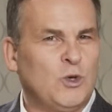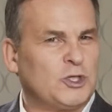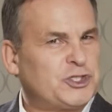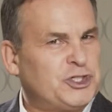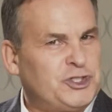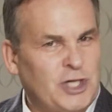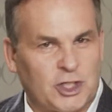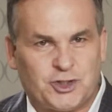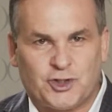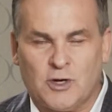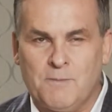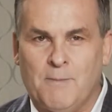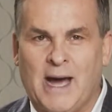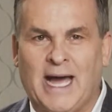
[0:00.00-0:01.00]
will shut
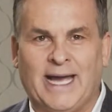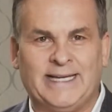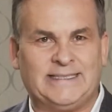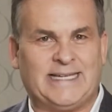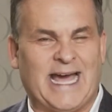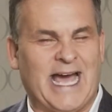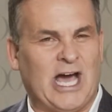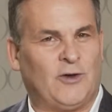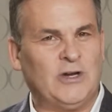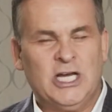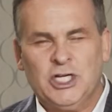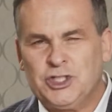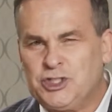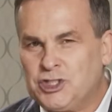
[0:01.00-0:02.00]
your mind down,
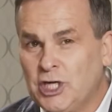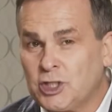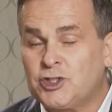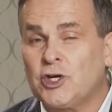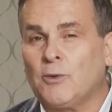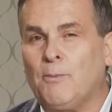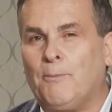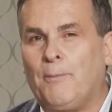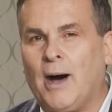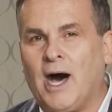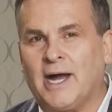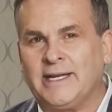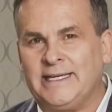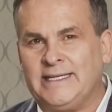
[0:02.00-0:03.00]
shut your
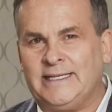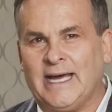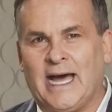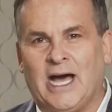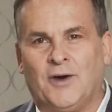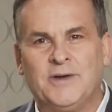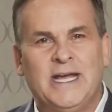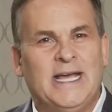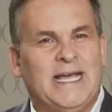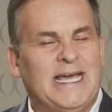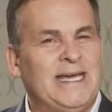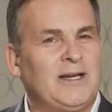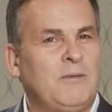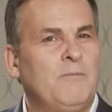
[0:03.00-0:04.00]
body down.
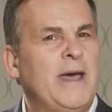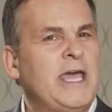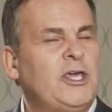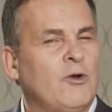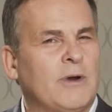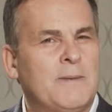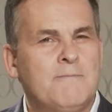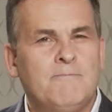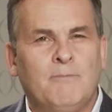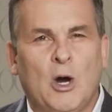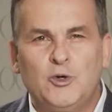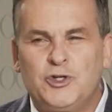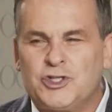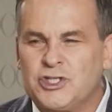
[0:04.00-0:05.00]
It'll make your
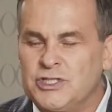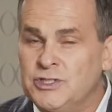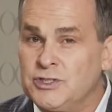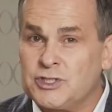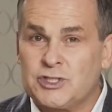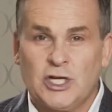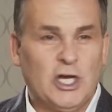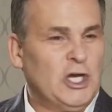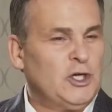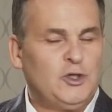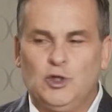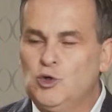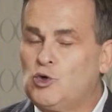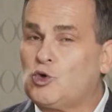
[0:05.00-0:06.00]
emotions
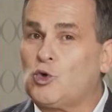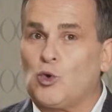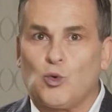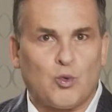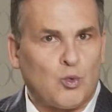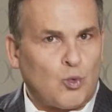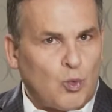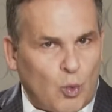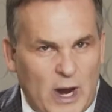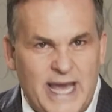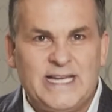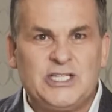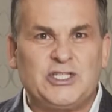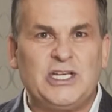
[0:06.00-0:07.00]
do
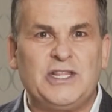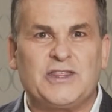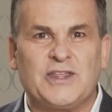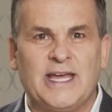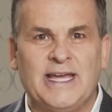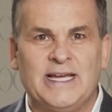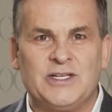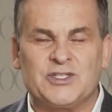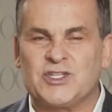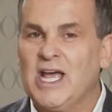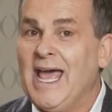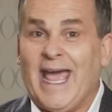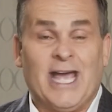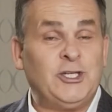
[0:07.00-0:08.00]
crazy things.
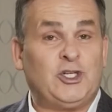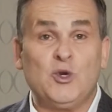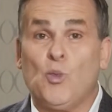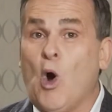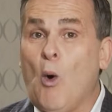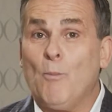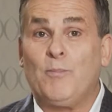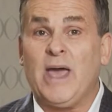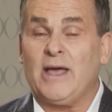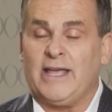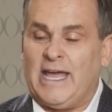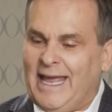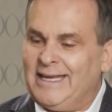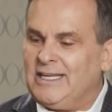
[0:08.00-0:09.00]
And you won't
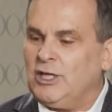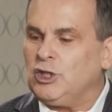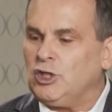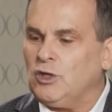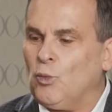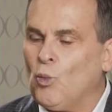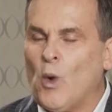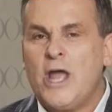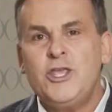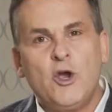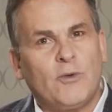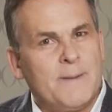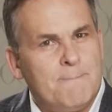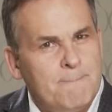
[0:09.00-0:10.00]
be, and when
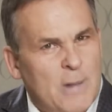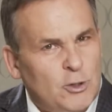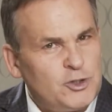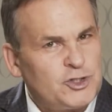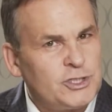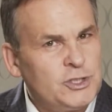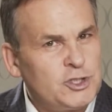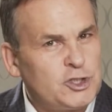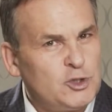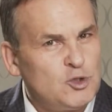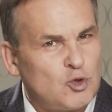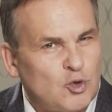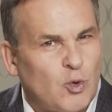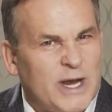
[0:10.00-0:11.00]
your emotions
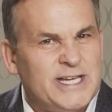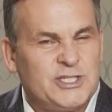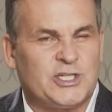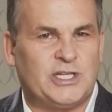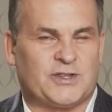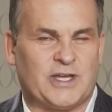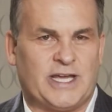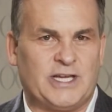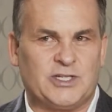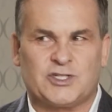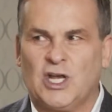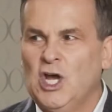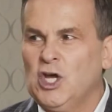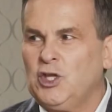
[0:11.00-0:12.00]
do crazy
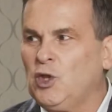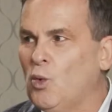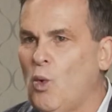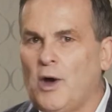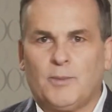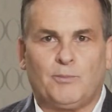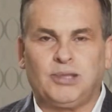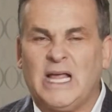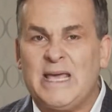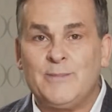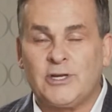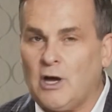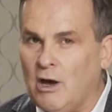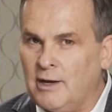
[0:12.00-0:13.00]
things, you'll want to
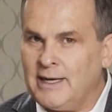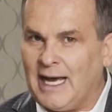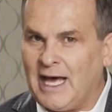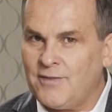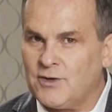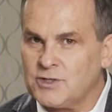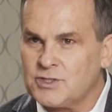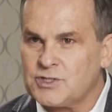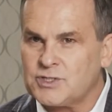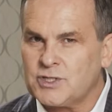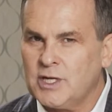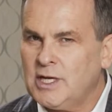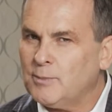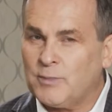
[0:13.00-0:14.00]
blame it on
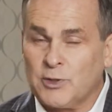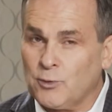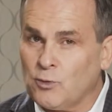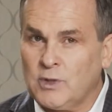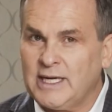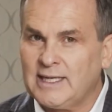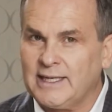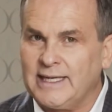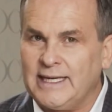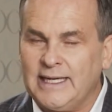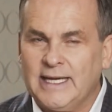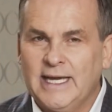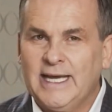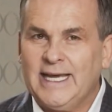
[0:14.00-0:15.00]
others. But
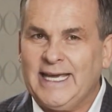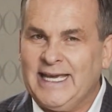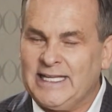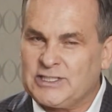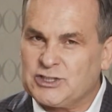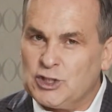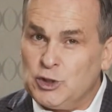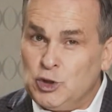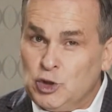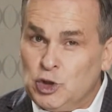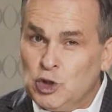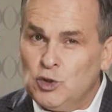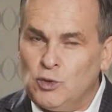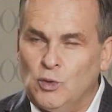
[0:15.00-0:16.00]
really, it's
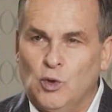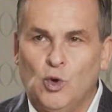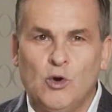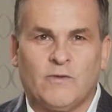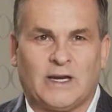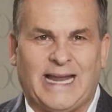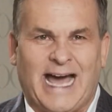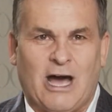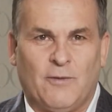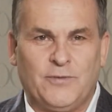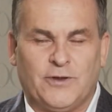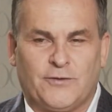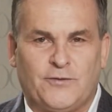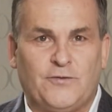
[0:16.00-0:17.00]
you who have
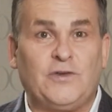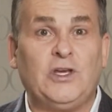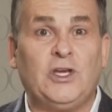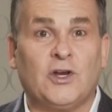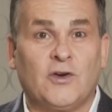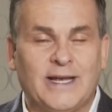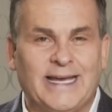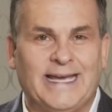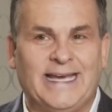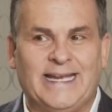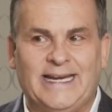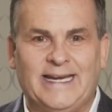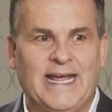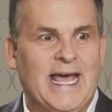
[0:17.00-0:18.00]
allowed the fear
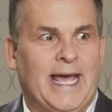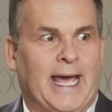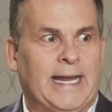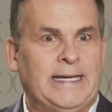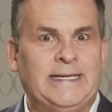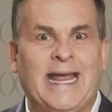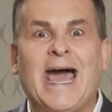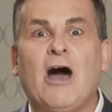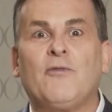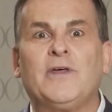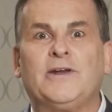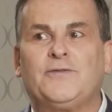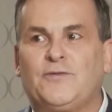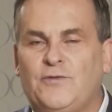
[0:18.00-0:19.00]
in. And now
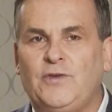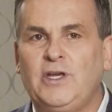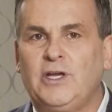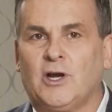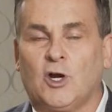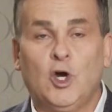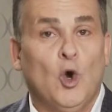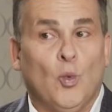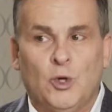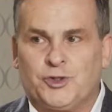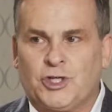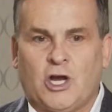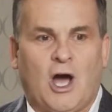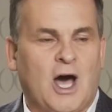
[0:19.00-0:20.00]
that fear,
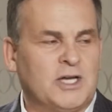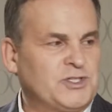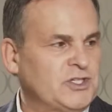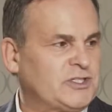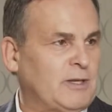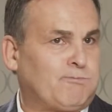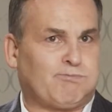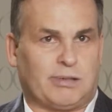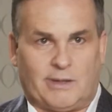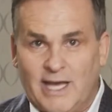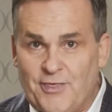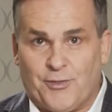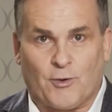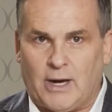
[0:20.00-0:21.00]
which causes a
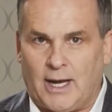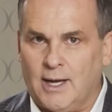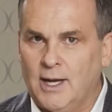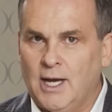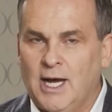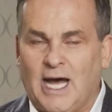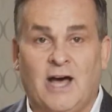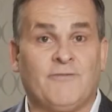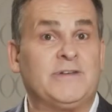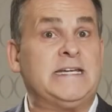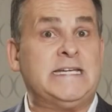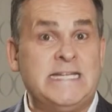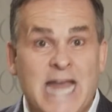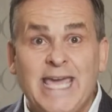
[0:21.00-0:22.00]
plethora of
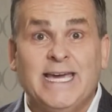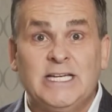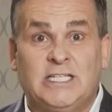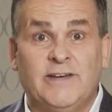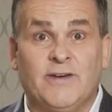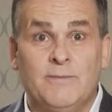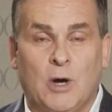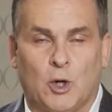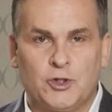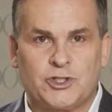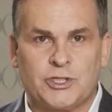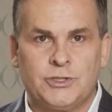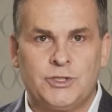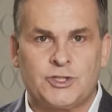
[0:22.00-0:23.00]
negative
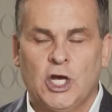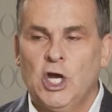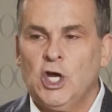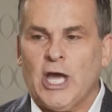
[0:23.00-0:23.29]
emotions,